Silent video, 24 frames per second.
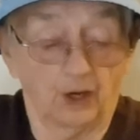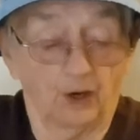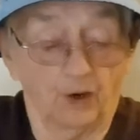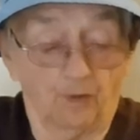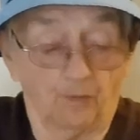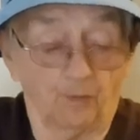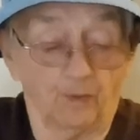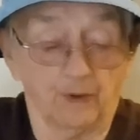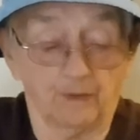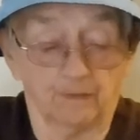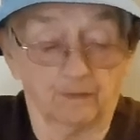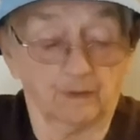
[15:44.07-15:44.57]

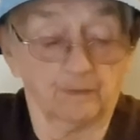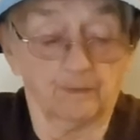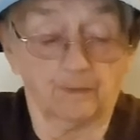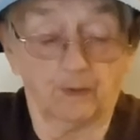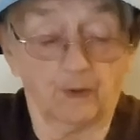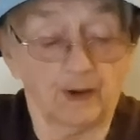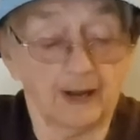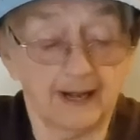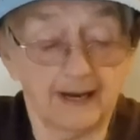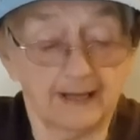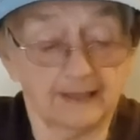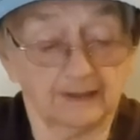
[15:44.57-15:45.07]
We were
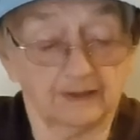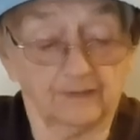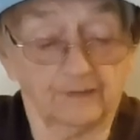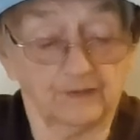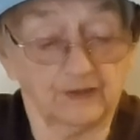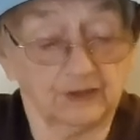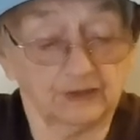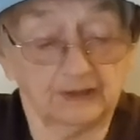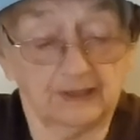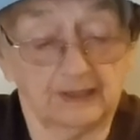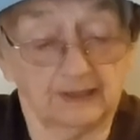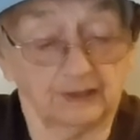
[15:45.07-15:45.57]
proud of
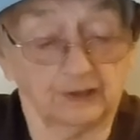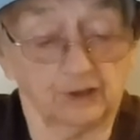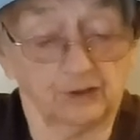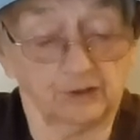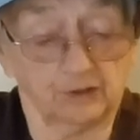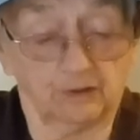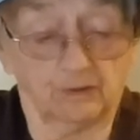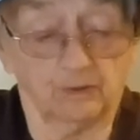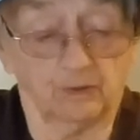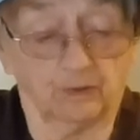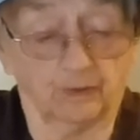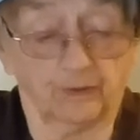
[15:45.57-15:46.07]
the tennis
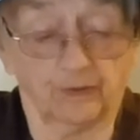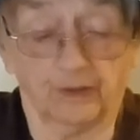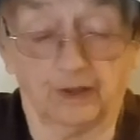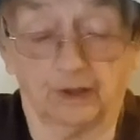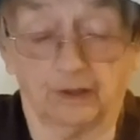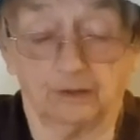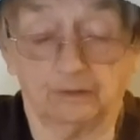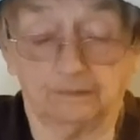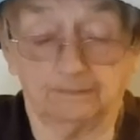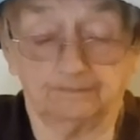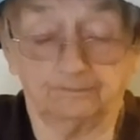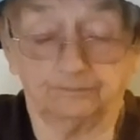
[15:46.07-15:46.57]
court,
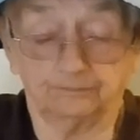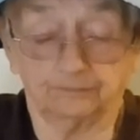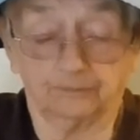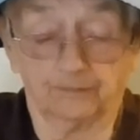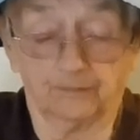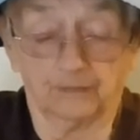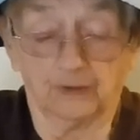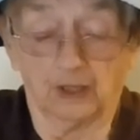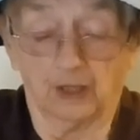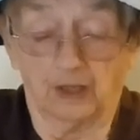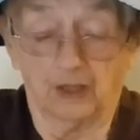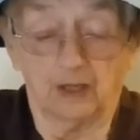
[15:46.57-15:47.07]
though,
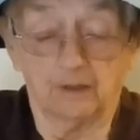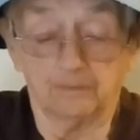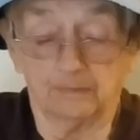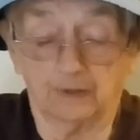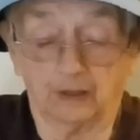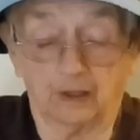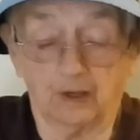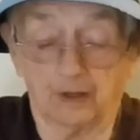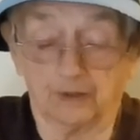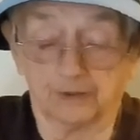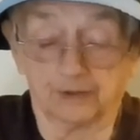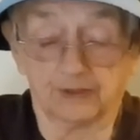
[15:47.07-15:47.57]

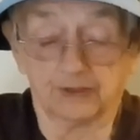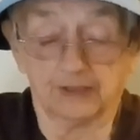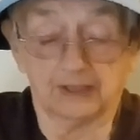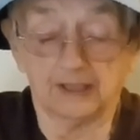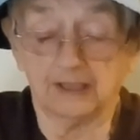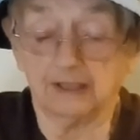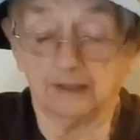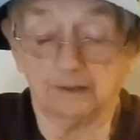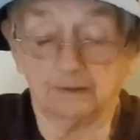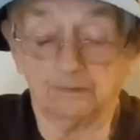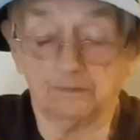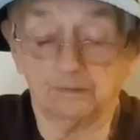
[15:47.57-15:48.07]
because
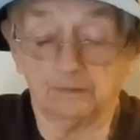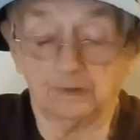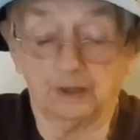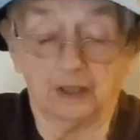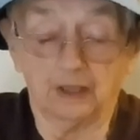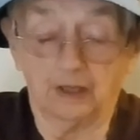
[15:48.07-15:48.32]
then